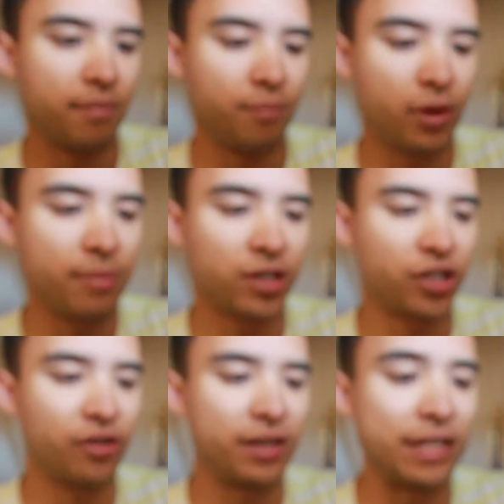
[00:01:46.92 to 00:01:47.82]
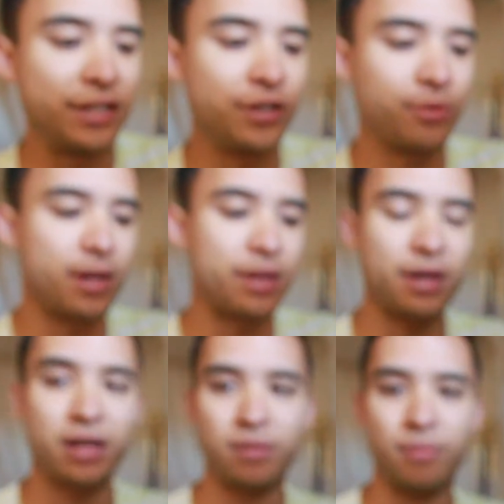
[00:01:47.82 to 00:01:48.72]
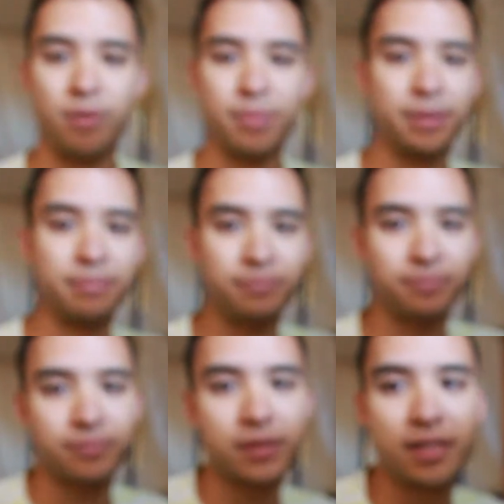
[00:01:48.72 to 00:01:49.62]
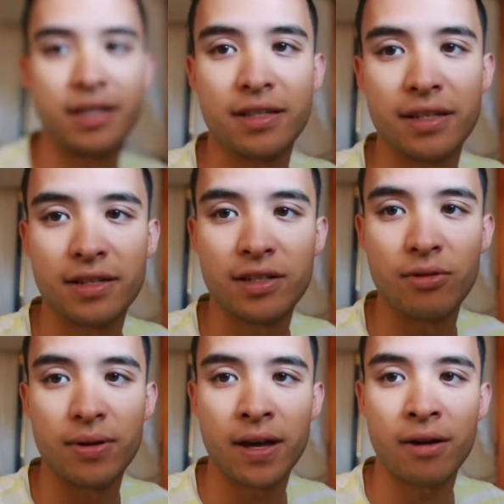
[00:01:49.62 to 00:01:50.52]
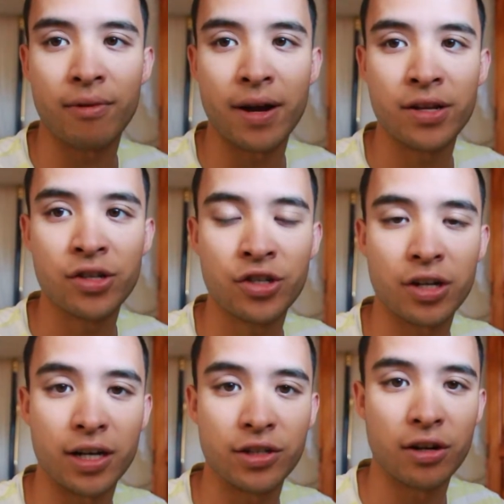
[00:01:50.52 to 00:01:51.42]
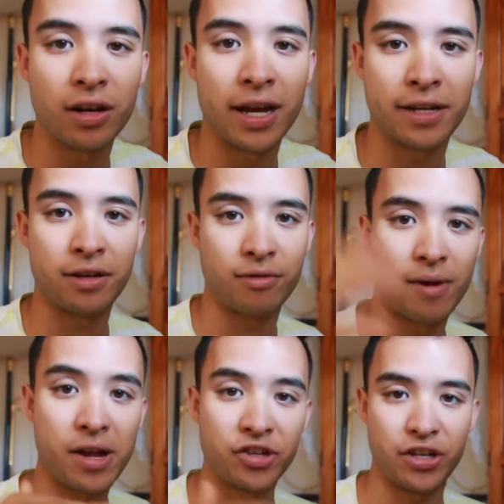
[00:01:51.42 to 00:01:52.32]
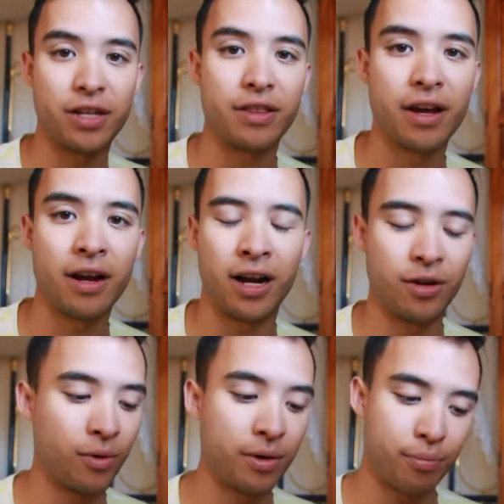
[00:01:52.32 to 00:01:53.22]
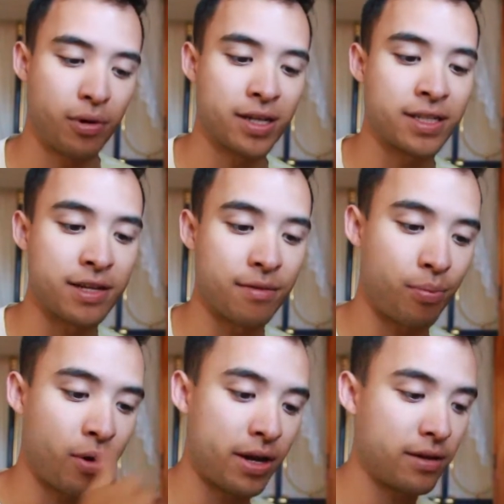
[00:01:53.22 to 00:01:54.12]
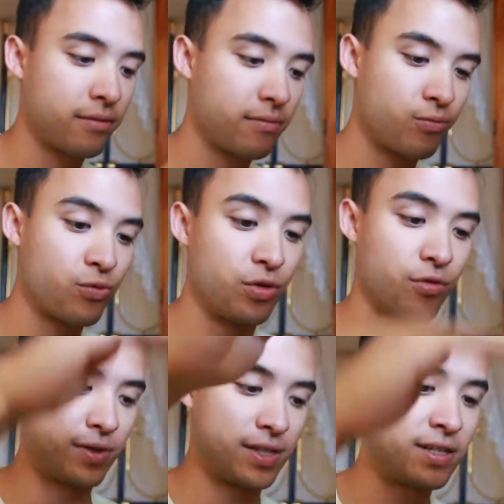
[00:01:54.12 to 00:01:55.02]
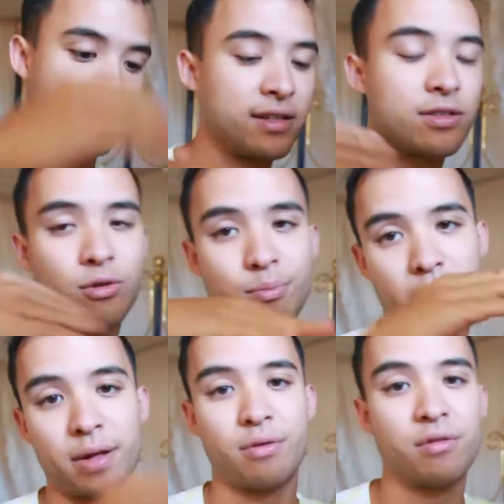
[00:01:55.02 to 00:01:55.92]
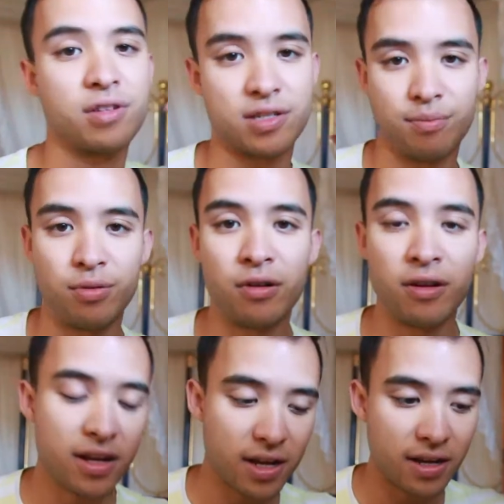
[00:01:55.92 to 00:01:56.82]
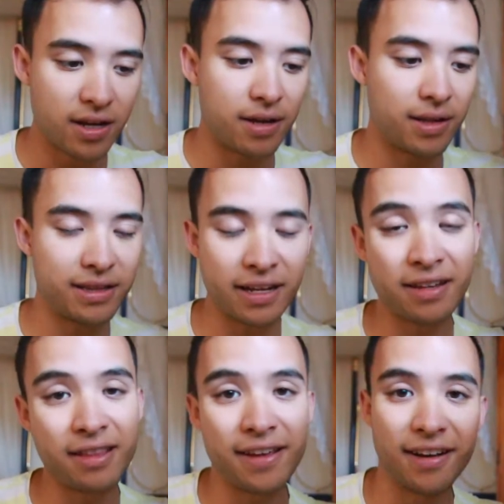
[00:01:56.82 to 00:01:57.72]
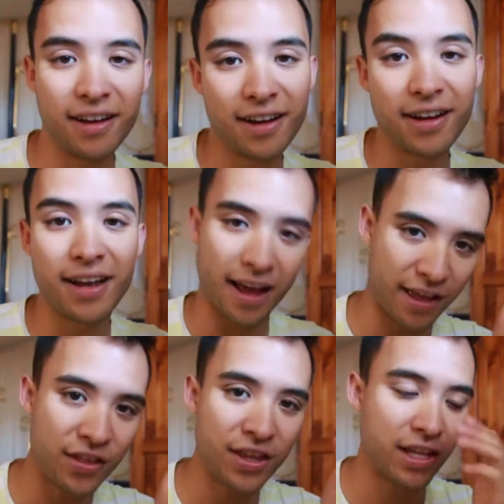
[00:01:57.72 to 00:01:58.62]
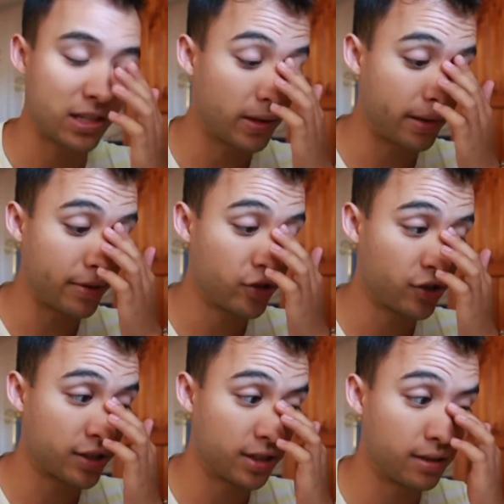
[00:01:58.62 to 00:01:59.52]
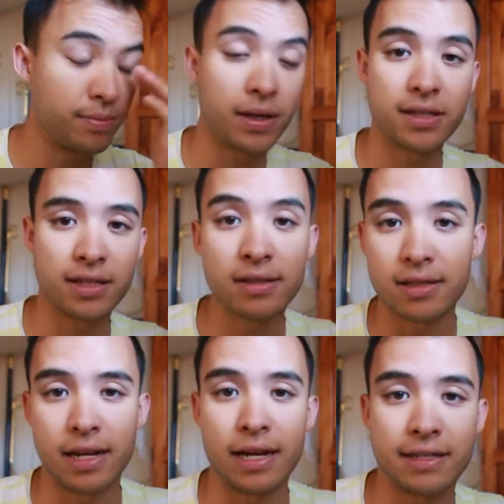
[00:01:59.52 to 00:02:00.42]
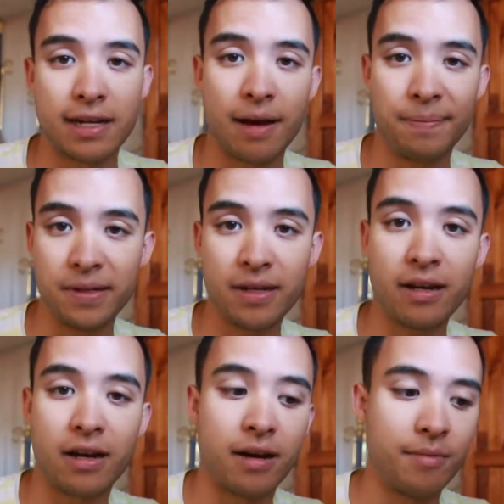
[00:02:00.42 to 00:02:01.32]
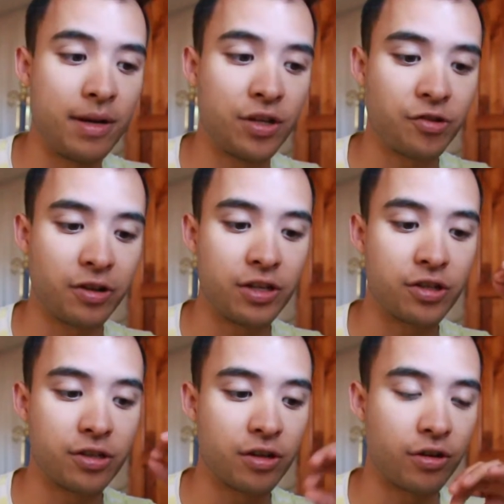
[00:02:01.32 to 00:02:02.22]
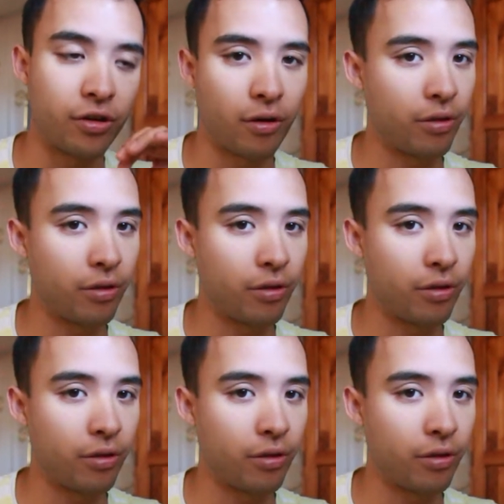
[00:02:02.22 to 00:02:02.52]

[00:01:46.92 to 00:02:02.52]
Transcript: Pretty much I don't need to do anything at the moment since it's still in that range. I don't like it ranging in there. I want price to either break through the resistance or break through the support ding the alert, and then that's when I'm interested. But since that hasn't happened yet, I'm literally just gonna go